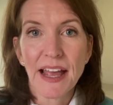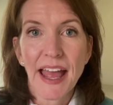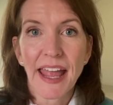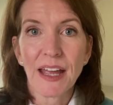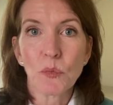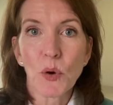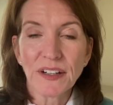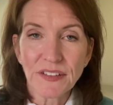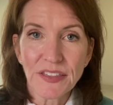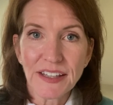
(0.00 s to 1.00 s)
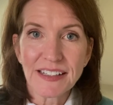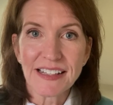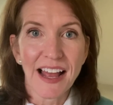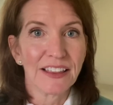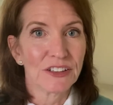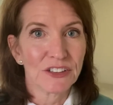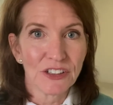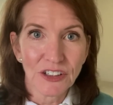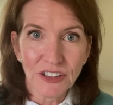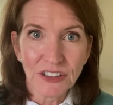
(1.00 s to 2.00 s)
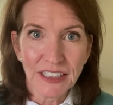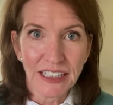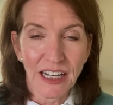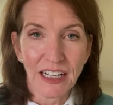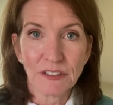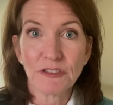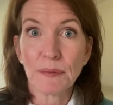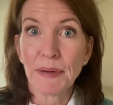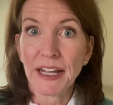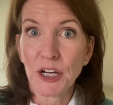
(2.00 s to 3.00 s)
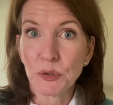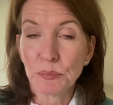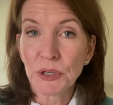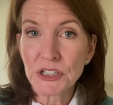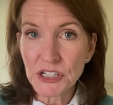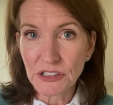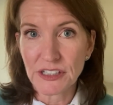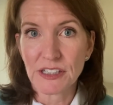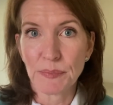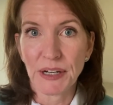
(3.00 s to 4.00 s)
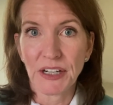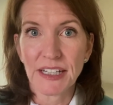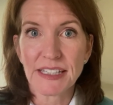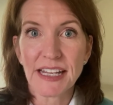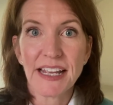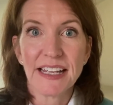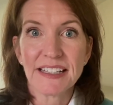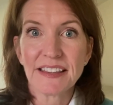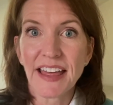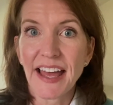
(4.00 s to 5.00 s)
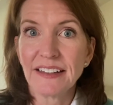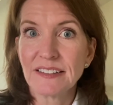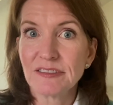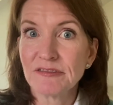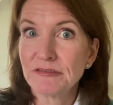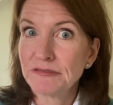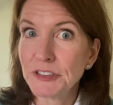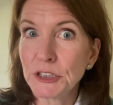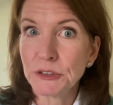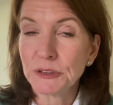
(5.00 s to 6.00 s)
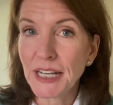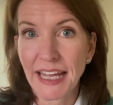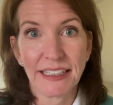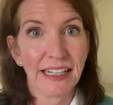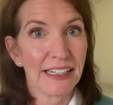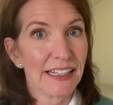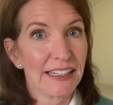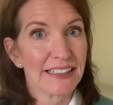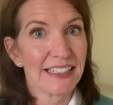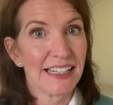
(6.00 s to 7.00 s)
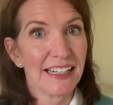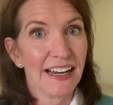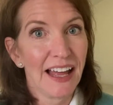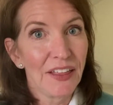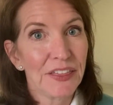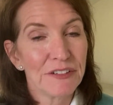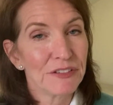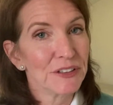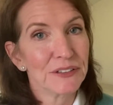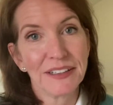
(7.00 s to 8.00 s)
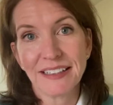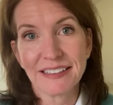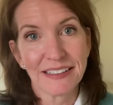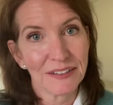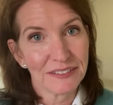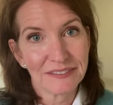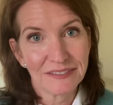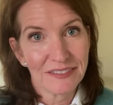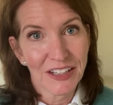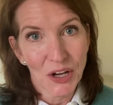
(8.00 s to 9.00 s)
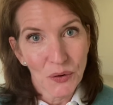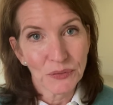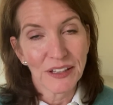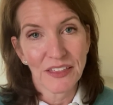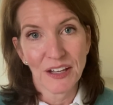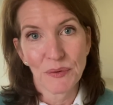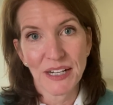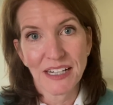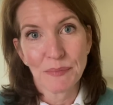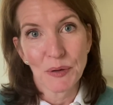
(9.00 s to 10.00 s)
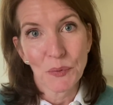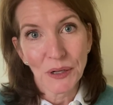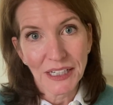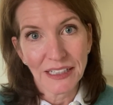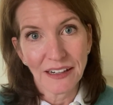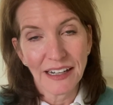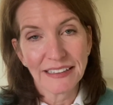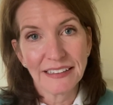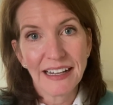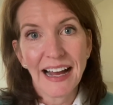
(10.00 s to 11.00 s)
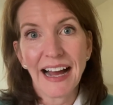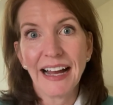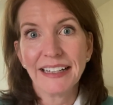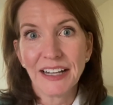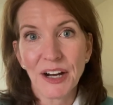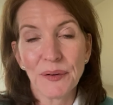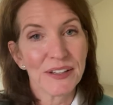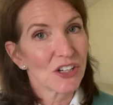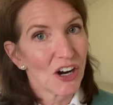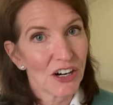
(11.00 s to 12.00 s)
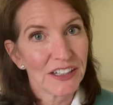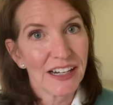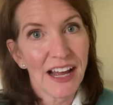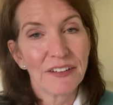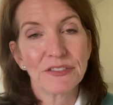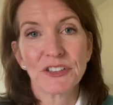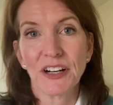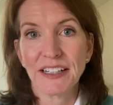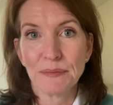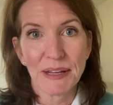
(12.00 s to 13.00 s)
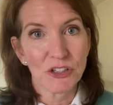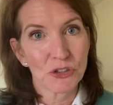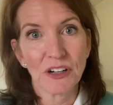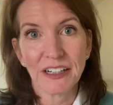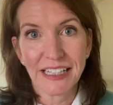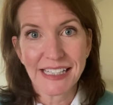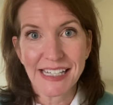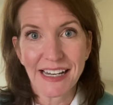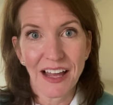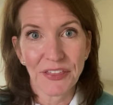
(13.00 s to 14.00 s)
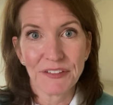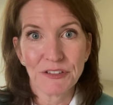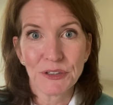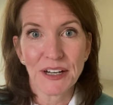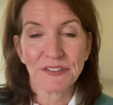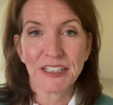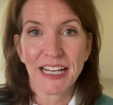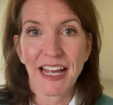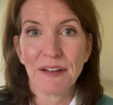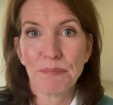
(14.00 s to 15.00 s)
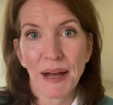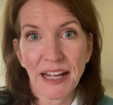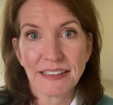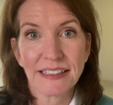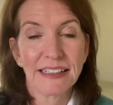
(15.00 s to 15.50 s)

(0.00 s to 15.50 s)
And one of the things I learned early on from my own personal experience is that food and getting kids to eat healthy food isn't the only thing we need to be working on. I know it's hard enough trying to make sure our kids eat healthy food every day, but